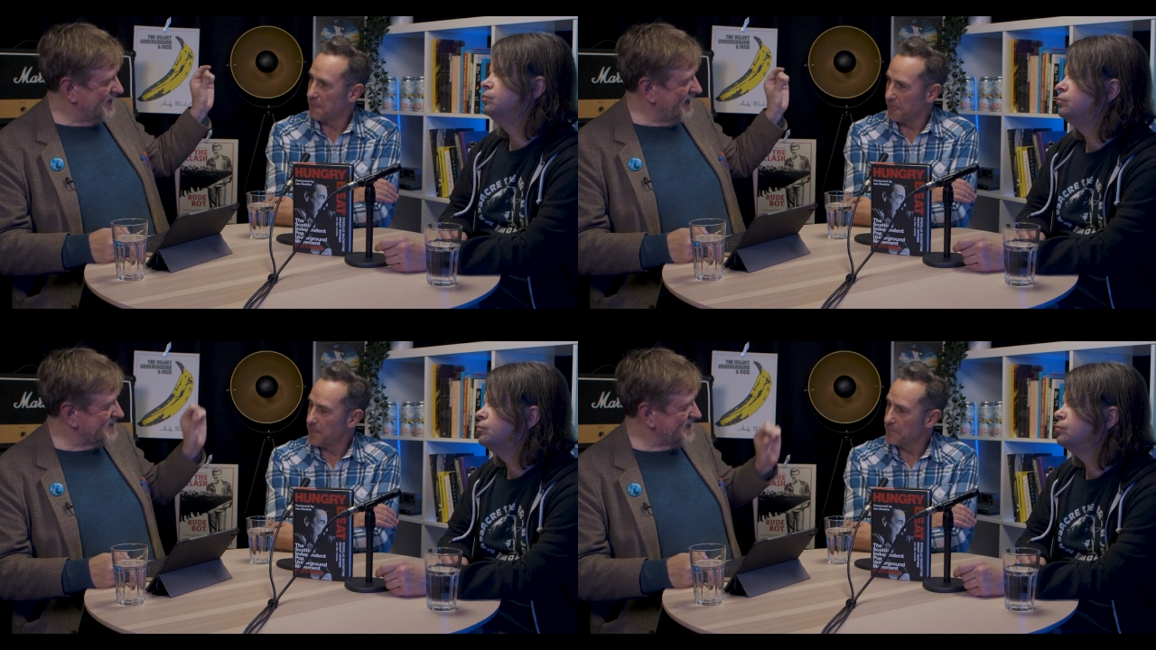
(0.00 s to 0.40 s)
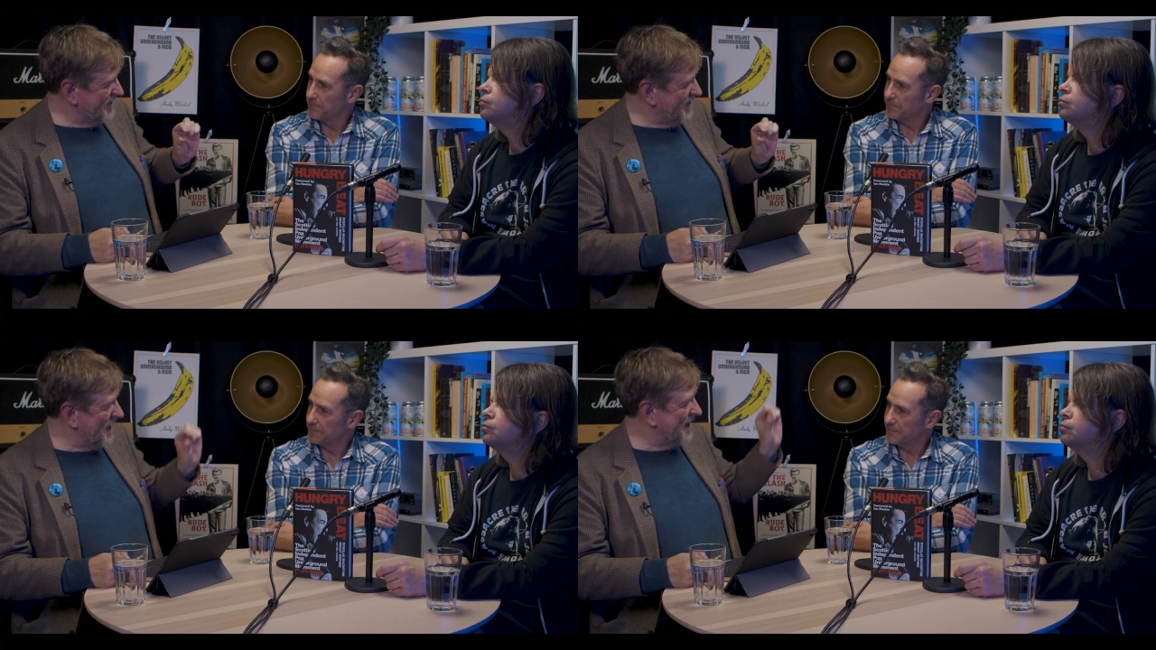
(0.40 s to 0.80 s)
Speaker 1: didn't
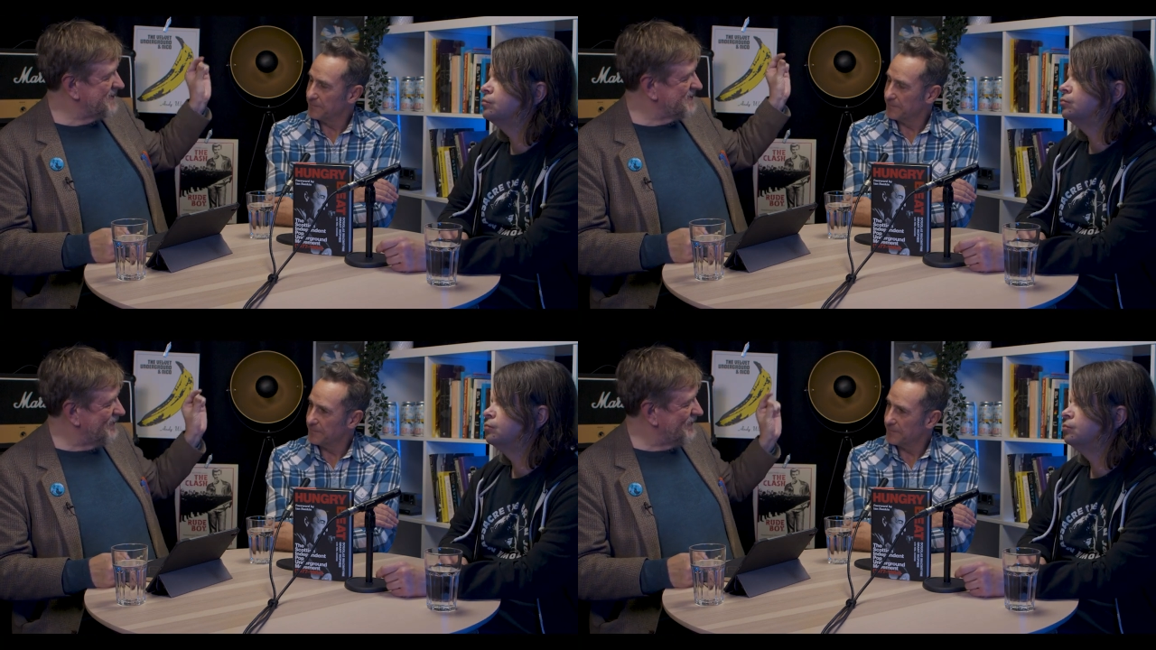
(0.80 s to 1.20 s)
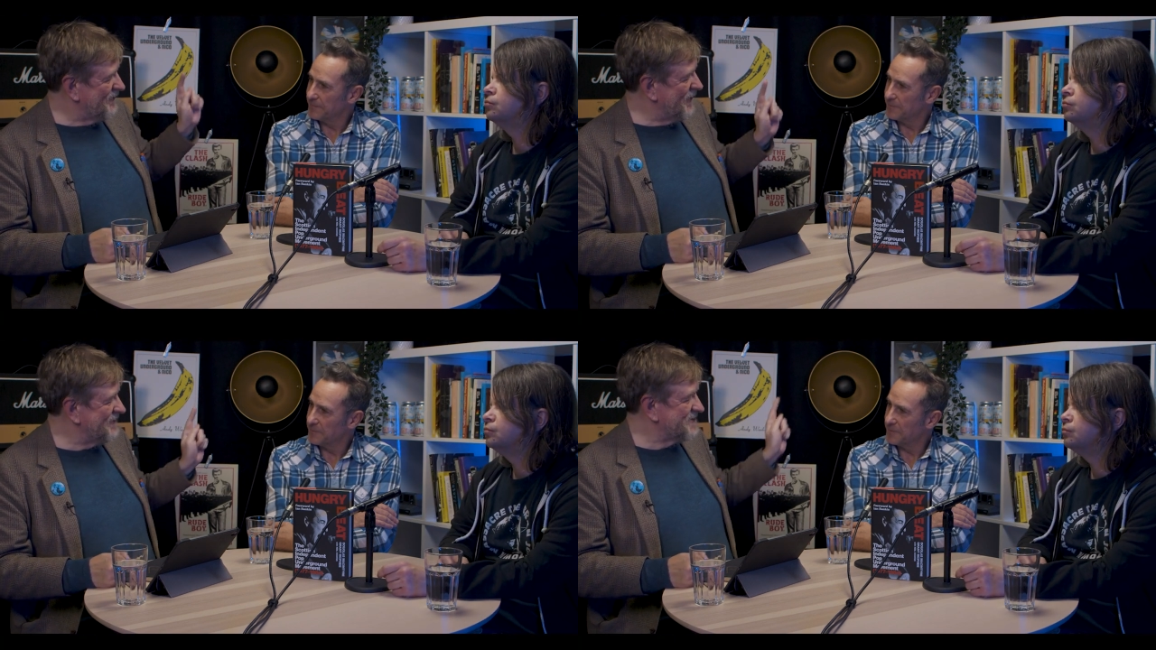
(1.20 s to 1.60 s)
actually realise
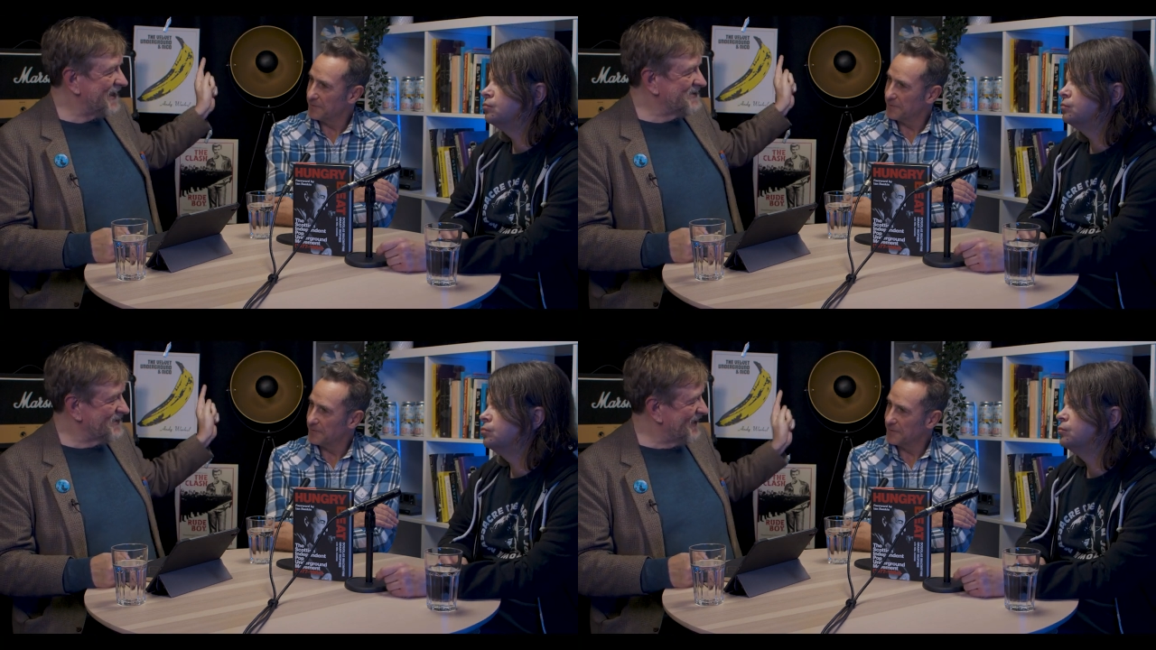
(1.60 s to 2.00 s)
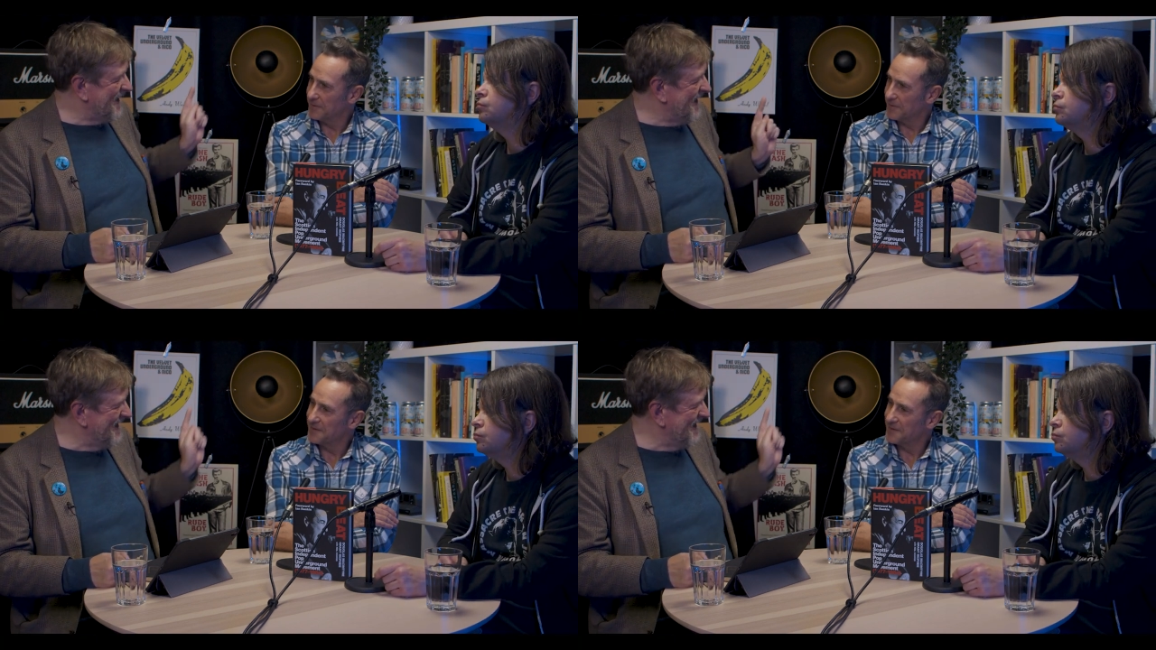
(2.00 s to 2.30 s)
well, it was actually.